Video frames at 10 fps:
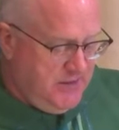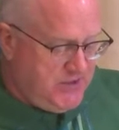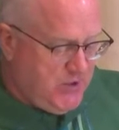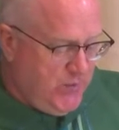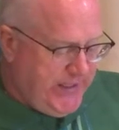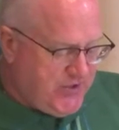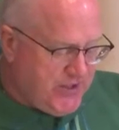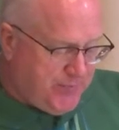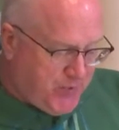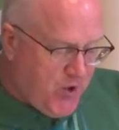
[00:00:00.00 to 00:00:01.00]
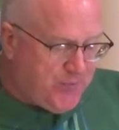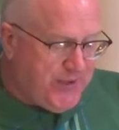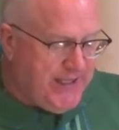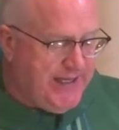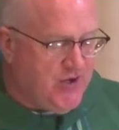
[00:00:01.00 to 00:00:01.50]
So we could
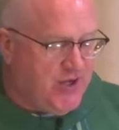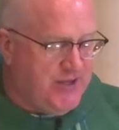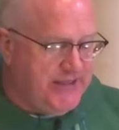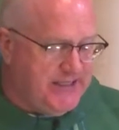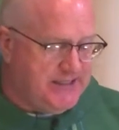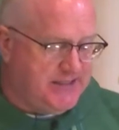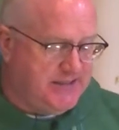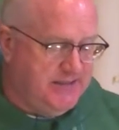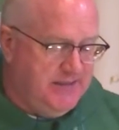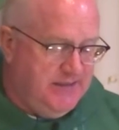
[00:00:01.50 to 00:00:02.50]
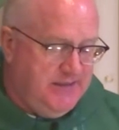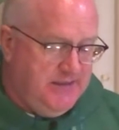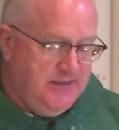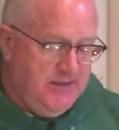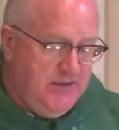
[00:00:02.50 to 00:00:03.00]
appropriately call this
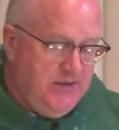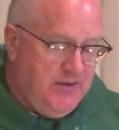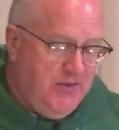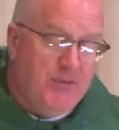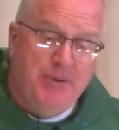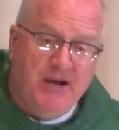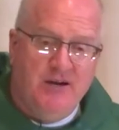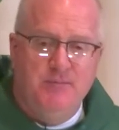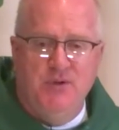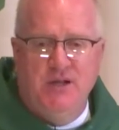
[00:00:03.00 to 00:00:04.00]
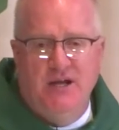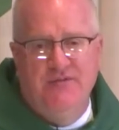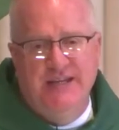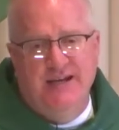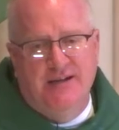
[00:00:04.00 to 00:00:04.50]
the parable
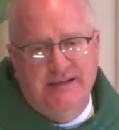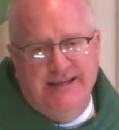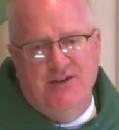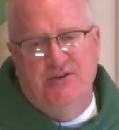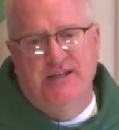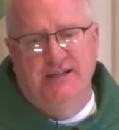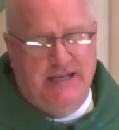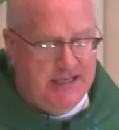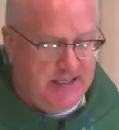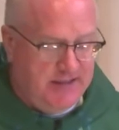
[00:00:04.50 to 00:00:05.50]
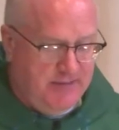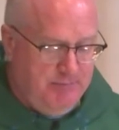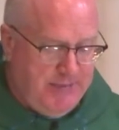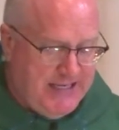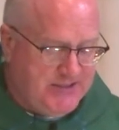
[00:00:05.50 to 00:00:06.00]
of the uncalculating
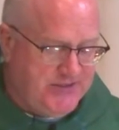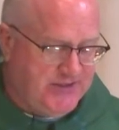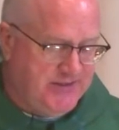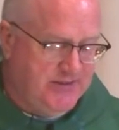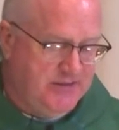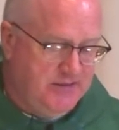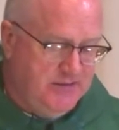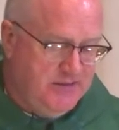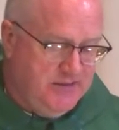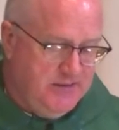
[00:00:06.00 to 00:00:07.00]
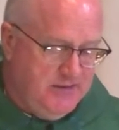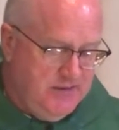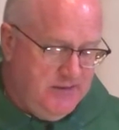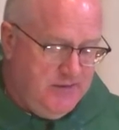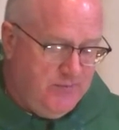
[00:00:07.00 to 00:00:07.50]
master,
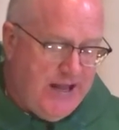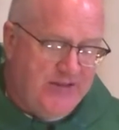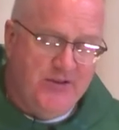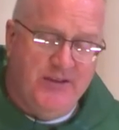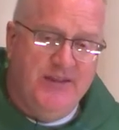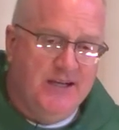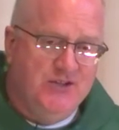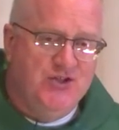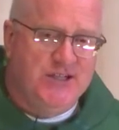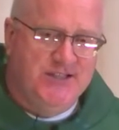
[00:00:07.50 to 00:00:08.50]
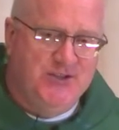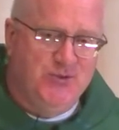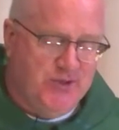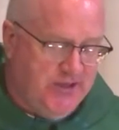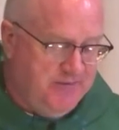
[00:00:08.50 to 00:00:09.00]
rather than the unjust steward.